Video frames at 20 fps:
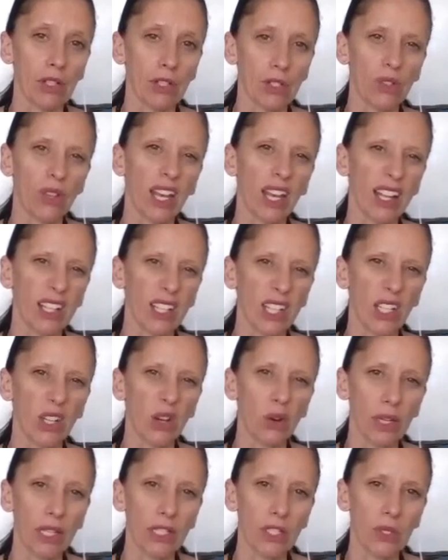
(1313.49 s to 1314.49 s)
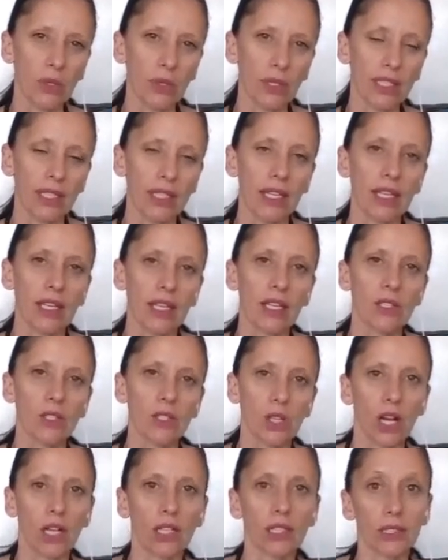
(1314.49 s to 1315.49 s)
So I actually go into it,
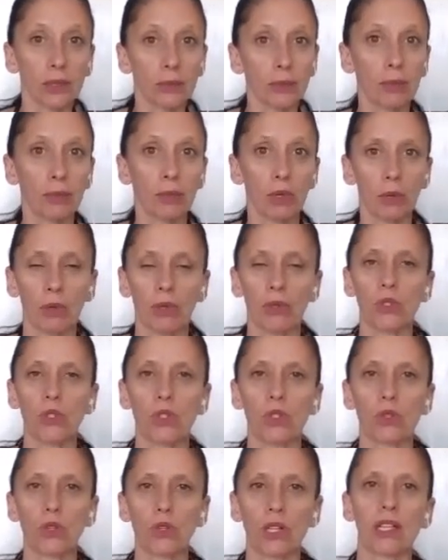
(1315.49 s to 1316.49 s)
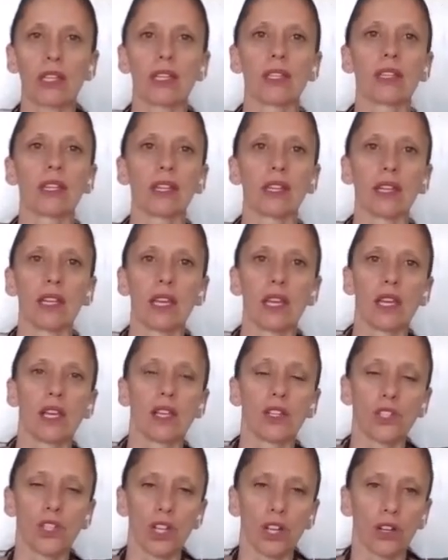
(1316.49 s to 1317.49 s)
talk a little bit more about the story, and then
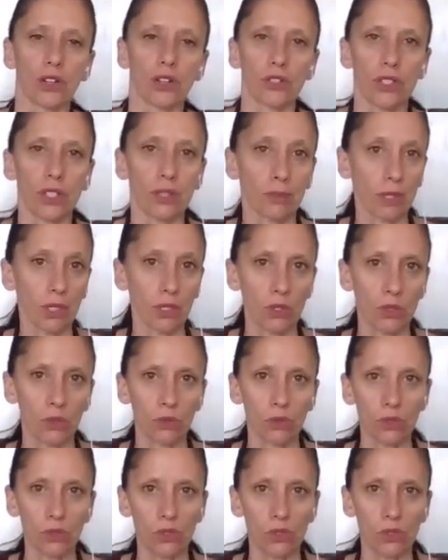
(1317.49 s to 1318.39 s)
share some of the tools.